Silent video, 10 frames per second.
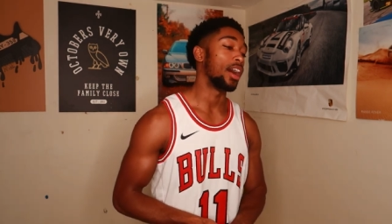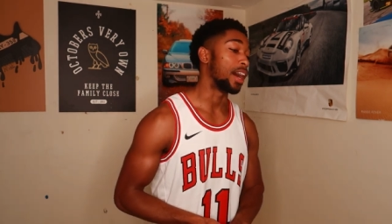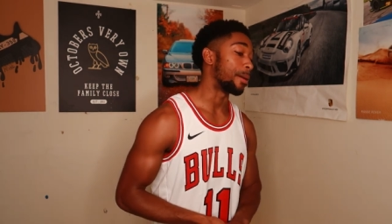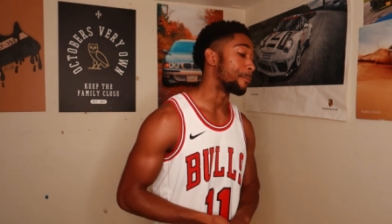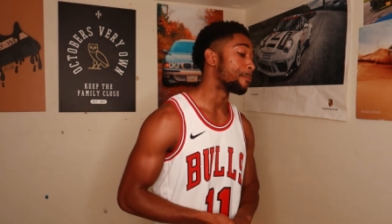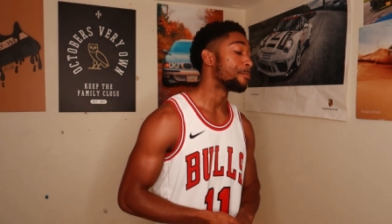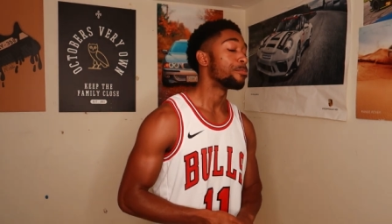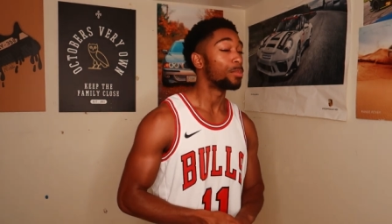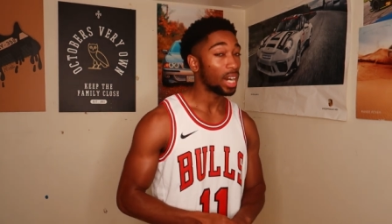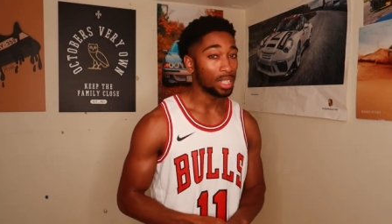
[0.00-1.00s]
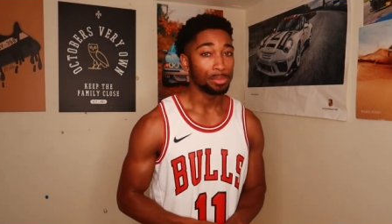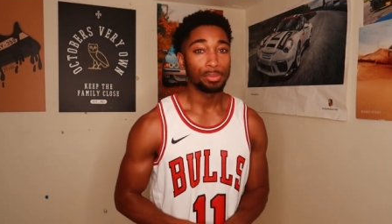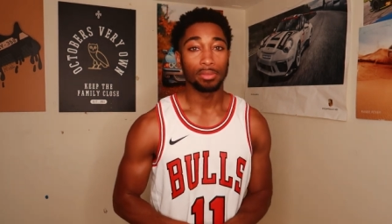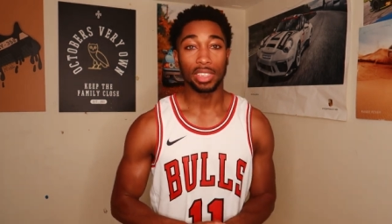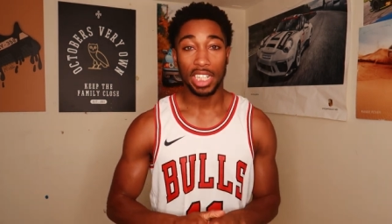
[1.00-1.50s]
Um, but
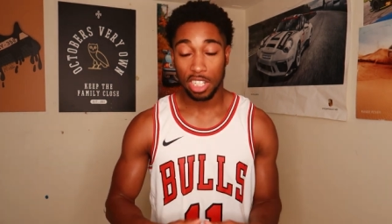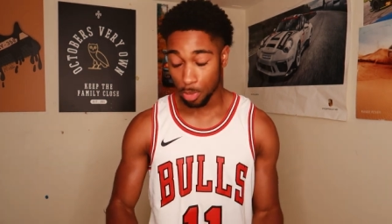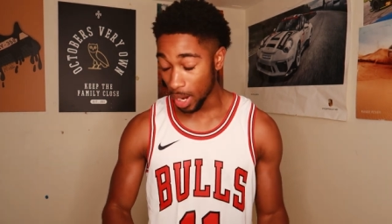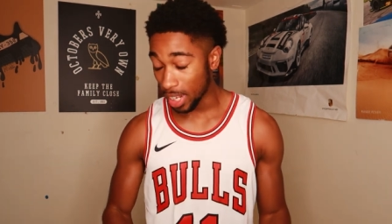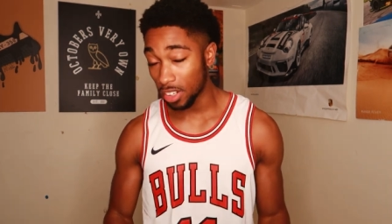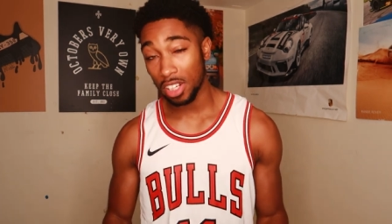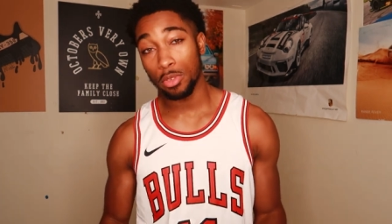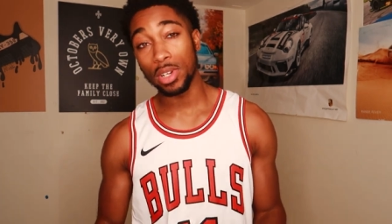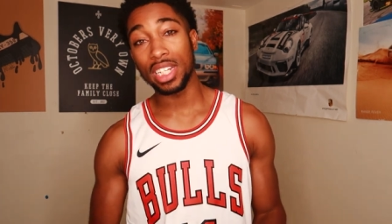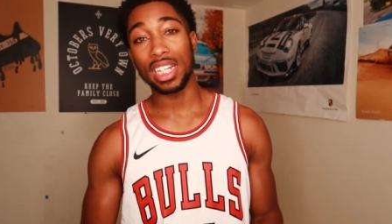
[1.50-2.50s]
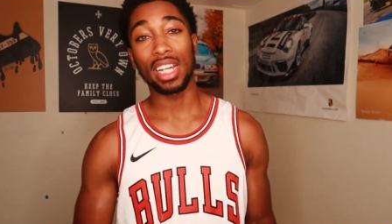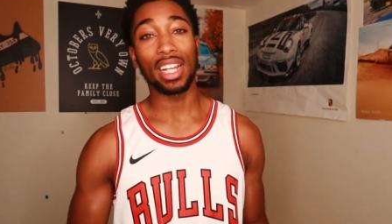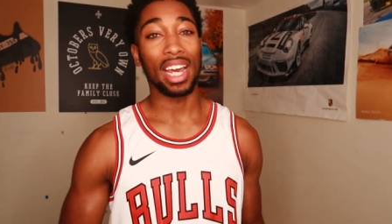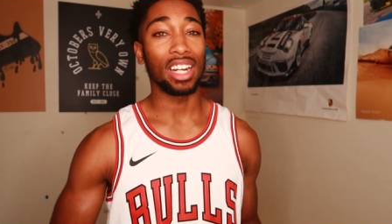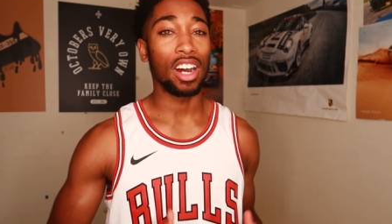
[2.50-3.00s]
these regularly
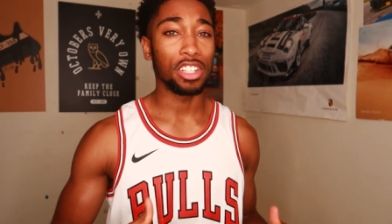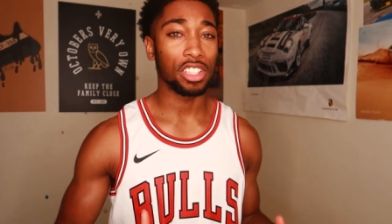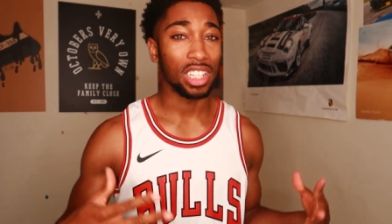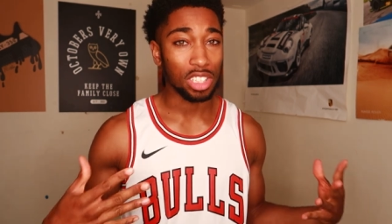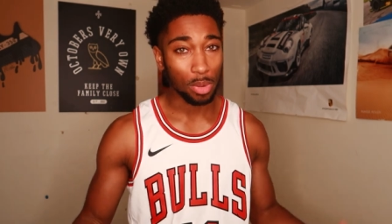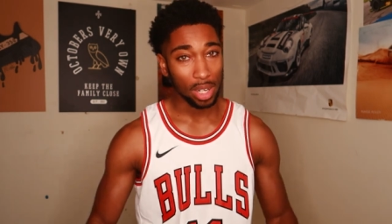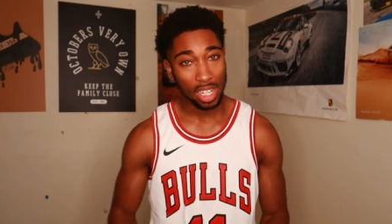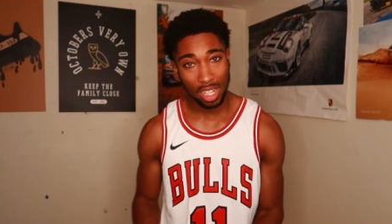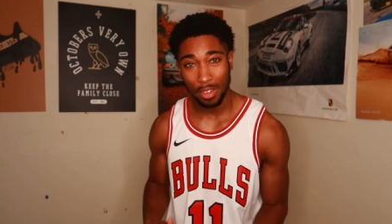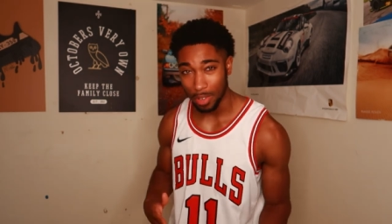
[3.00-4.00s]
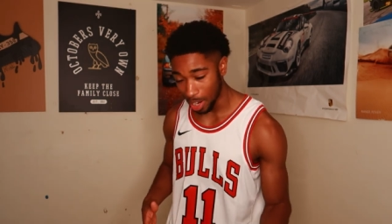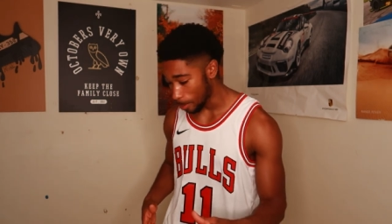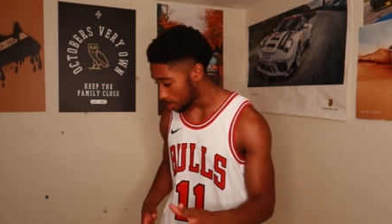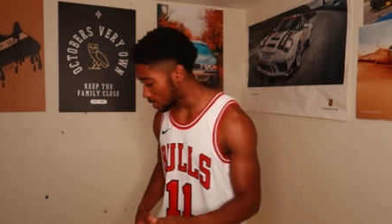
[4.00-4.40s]
retail at 120, if I'm not